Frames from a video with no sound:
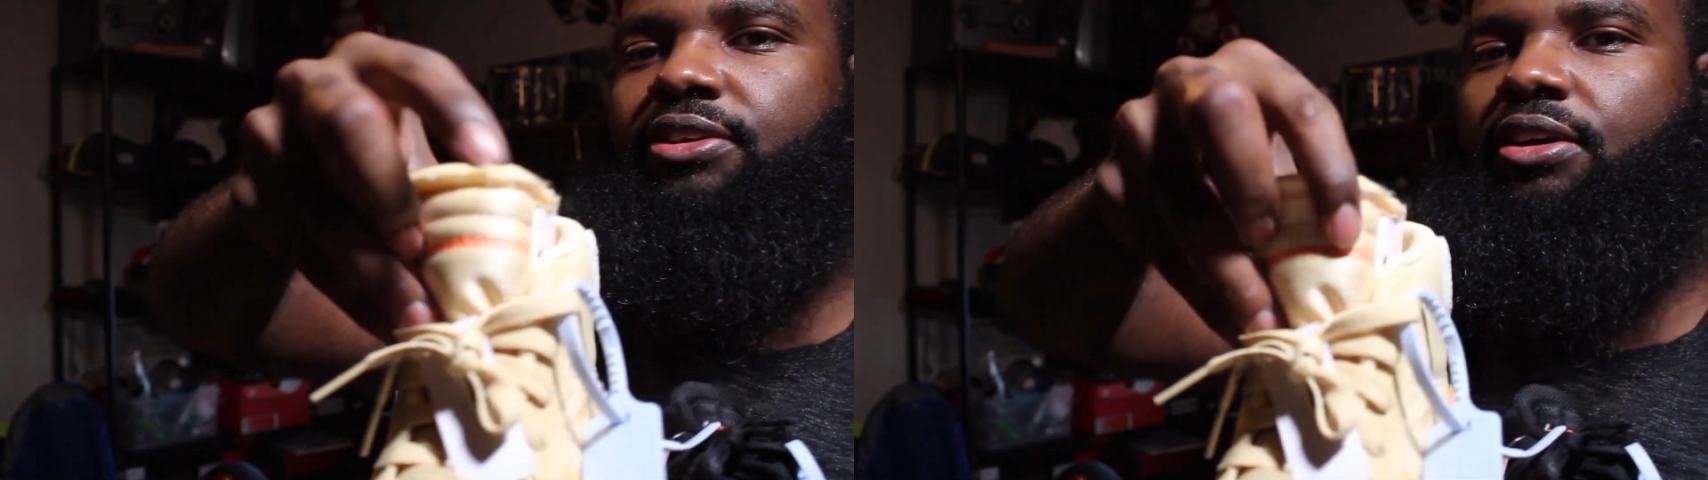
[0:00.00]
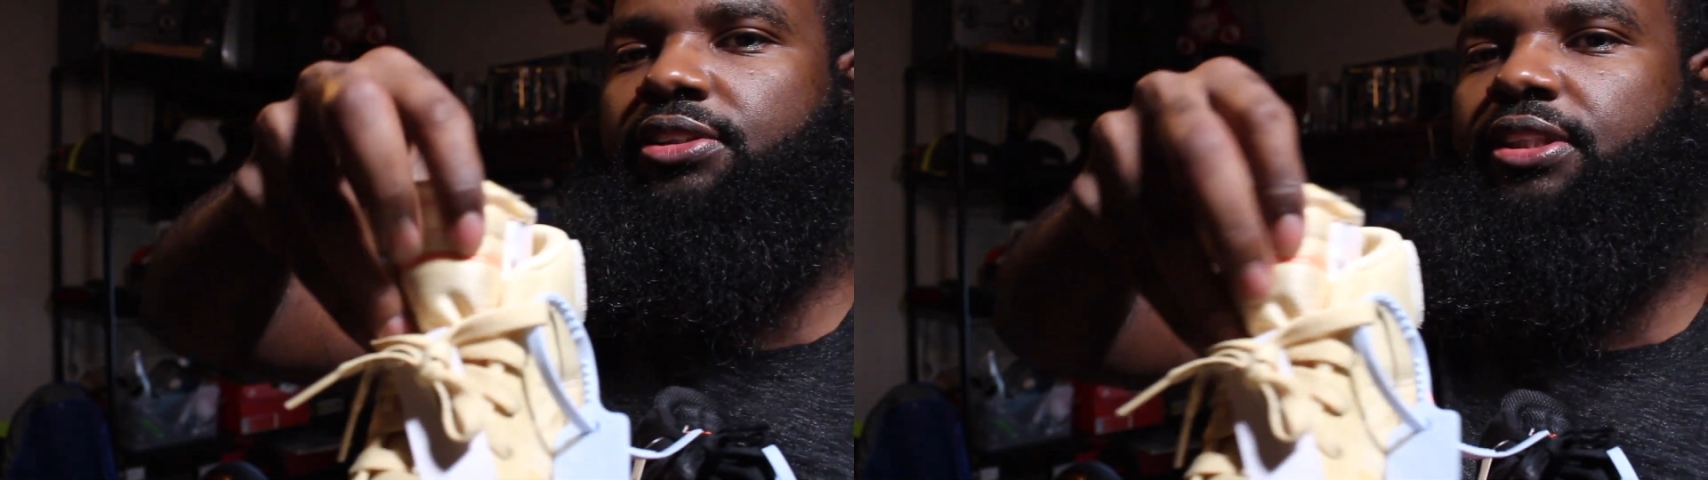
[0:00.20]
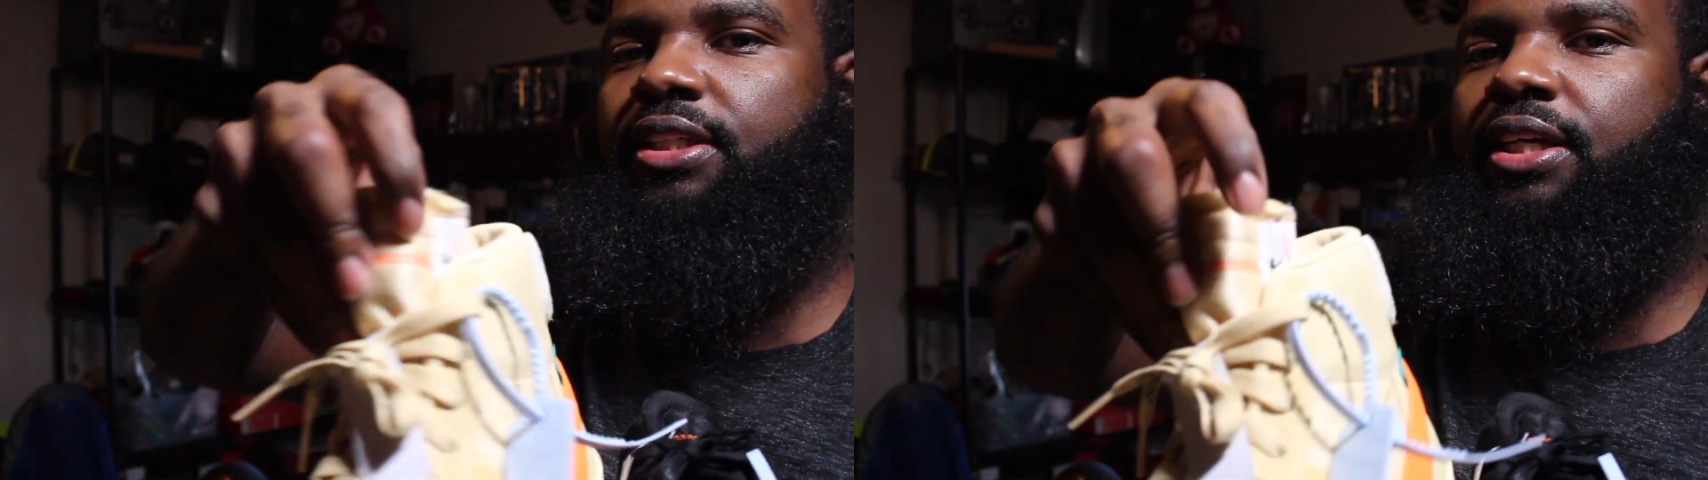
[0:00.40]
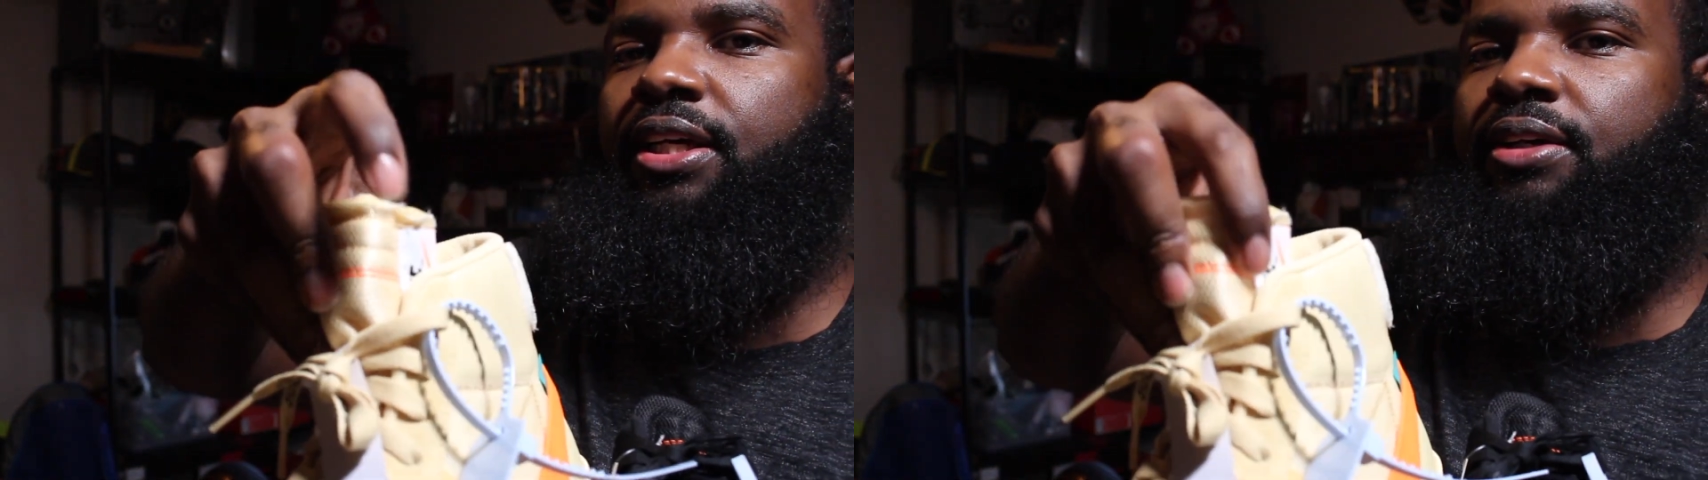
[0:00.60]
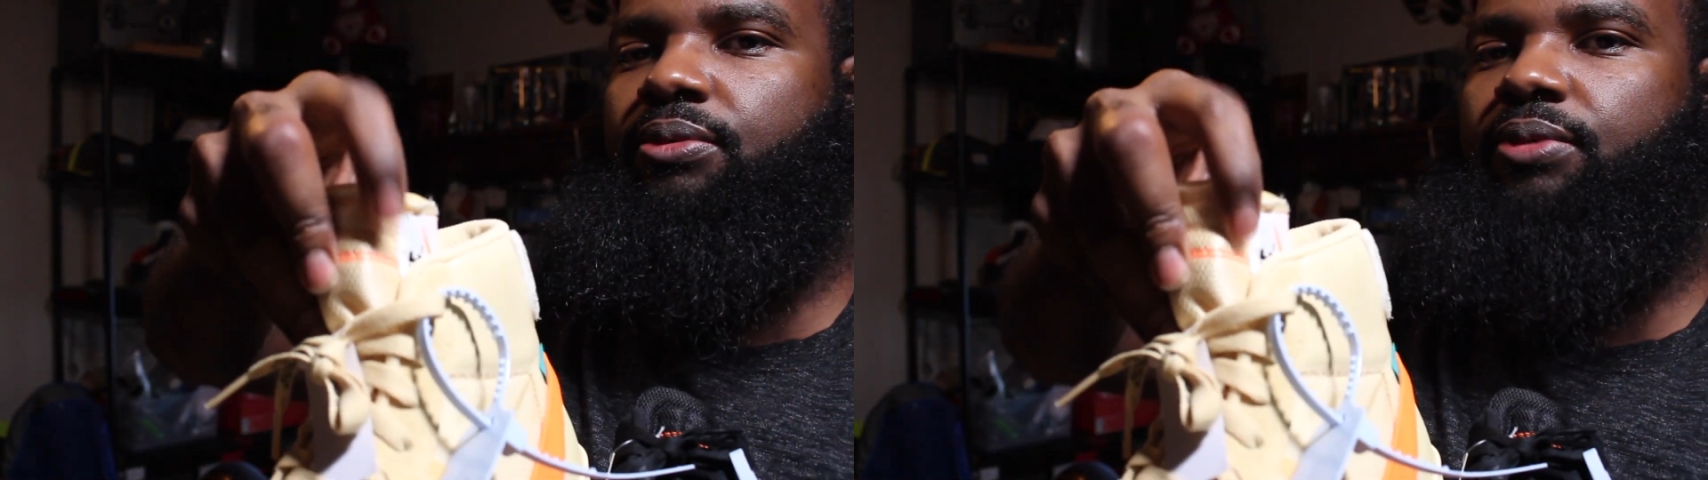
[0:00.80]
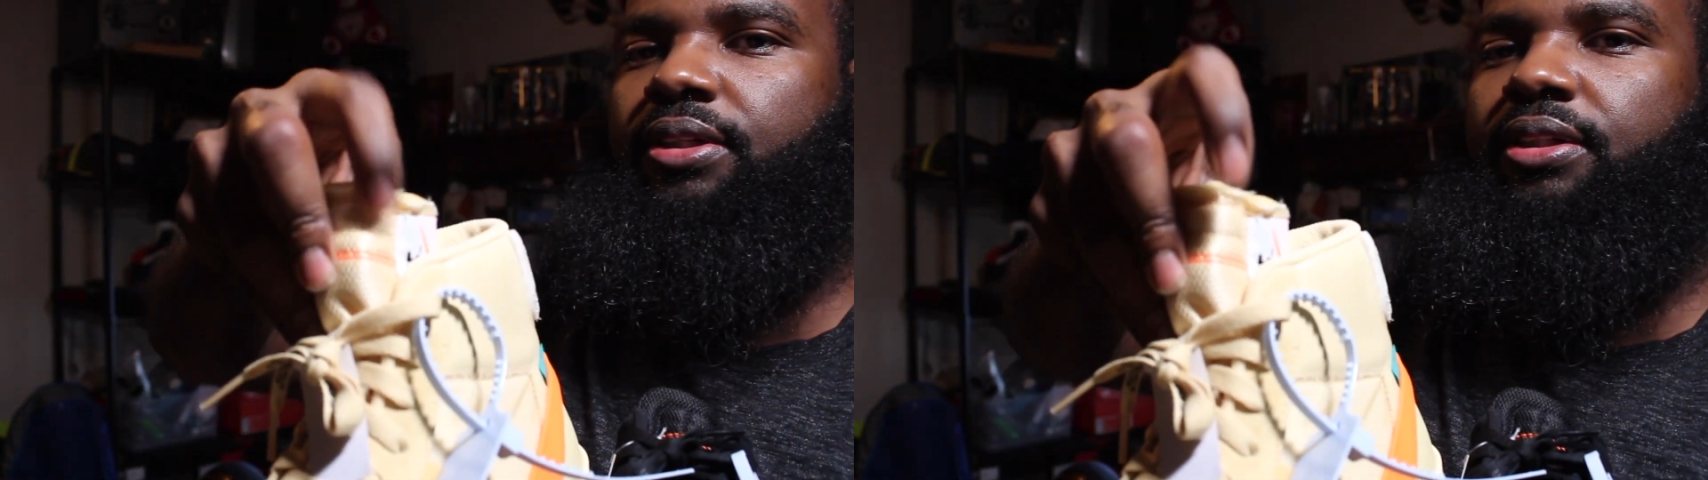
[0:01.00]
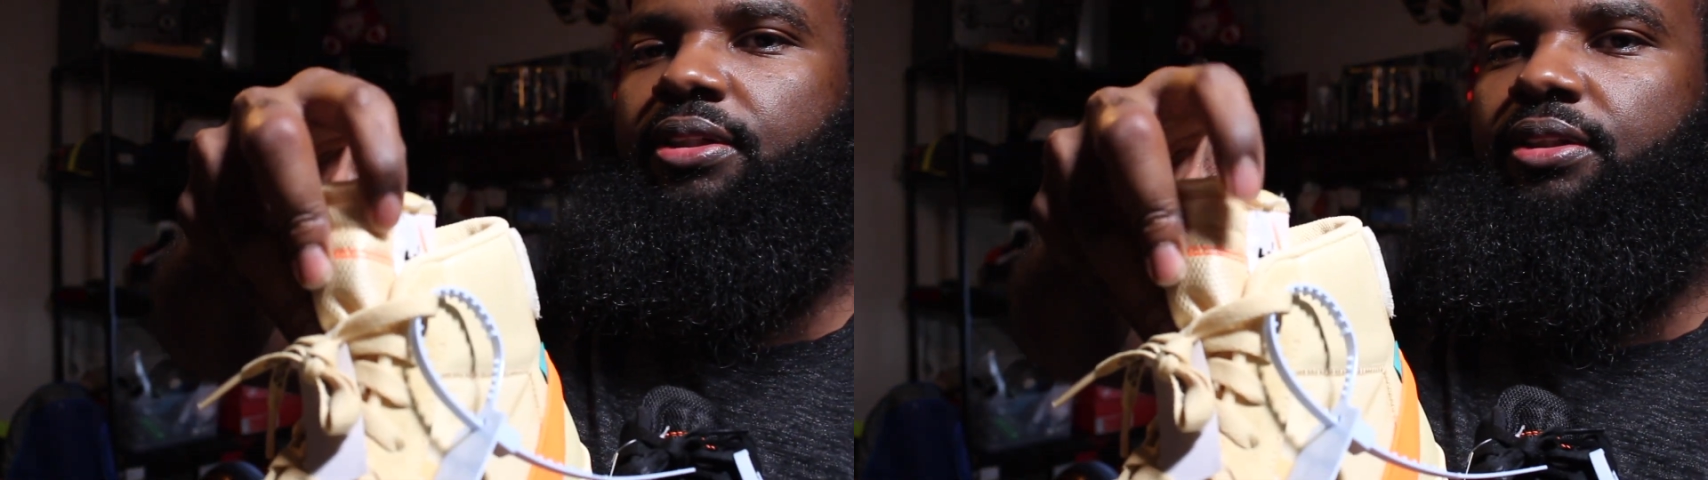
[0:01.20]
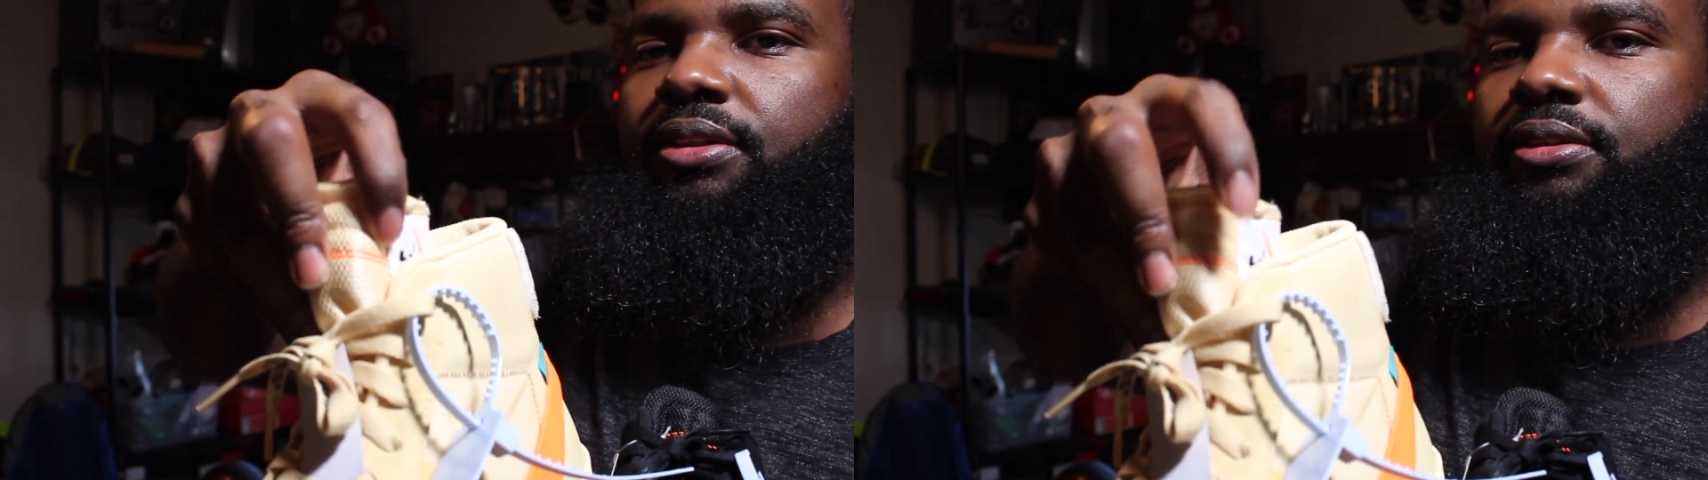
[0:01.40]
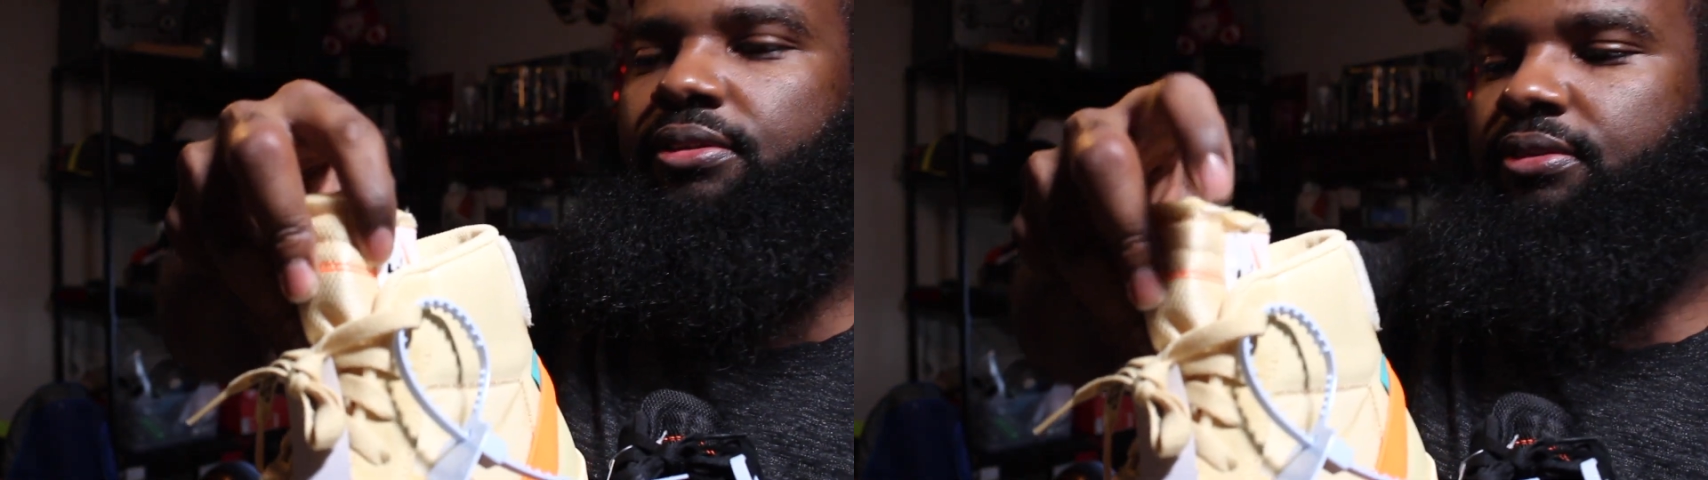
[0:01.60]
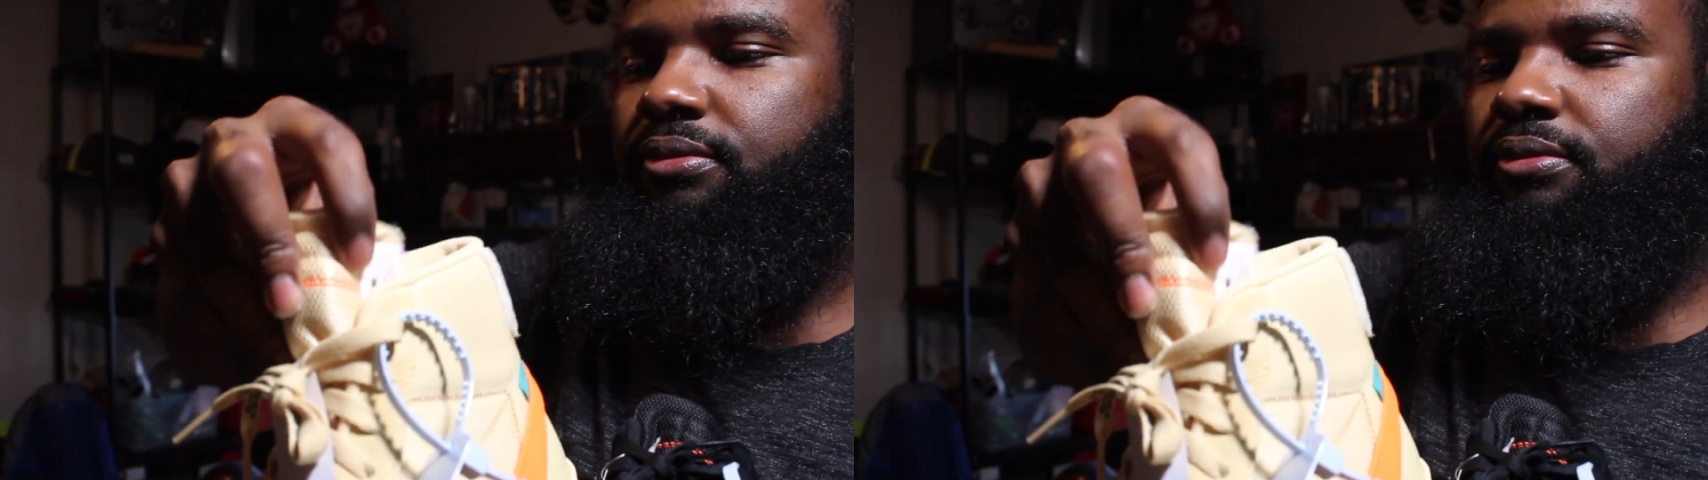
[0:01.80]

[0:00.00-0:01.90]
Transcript: across it with the